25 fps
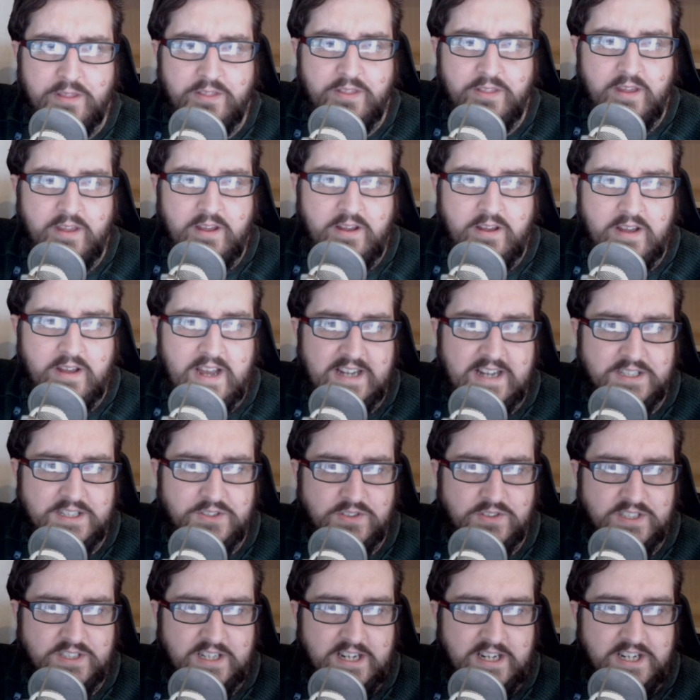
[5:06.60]

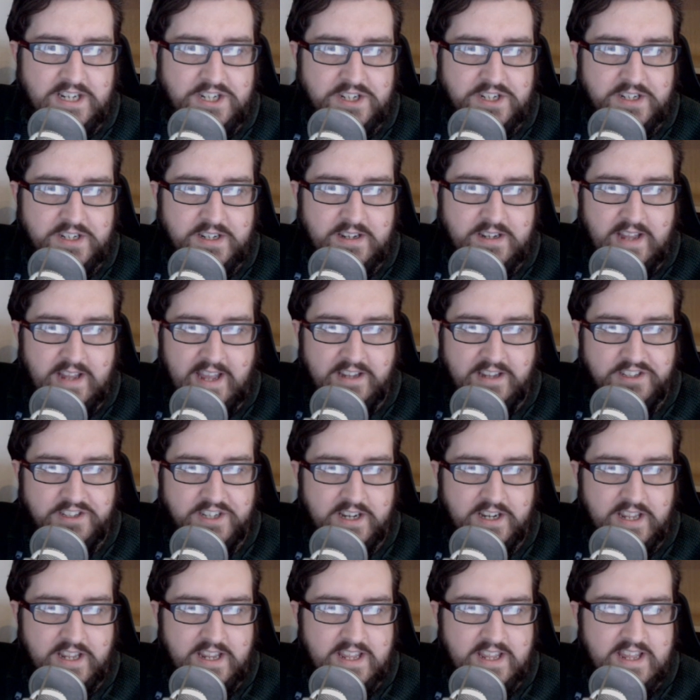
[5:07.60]
Azog's Legion,
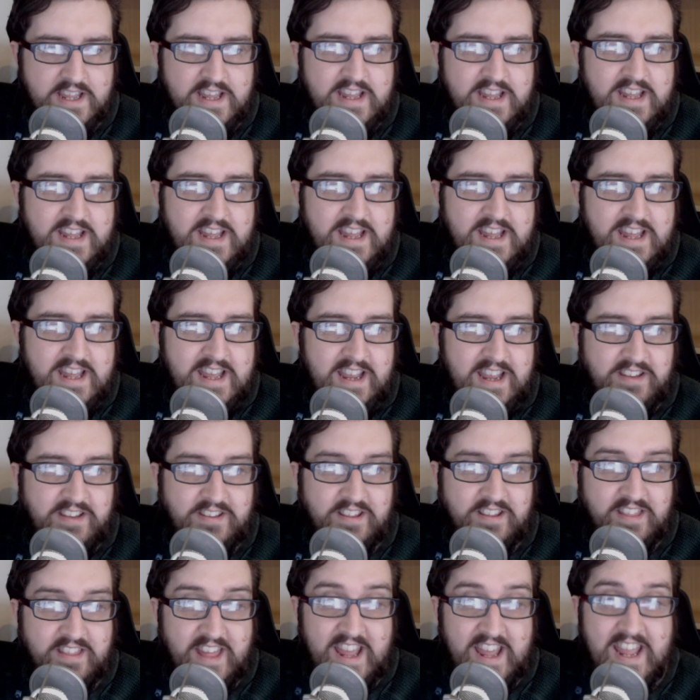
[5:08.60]
actually, is
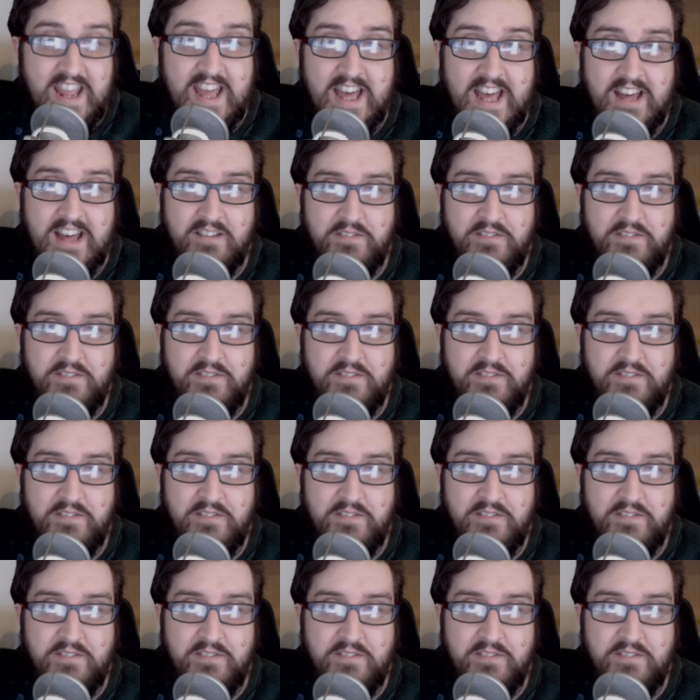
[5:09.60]
that they have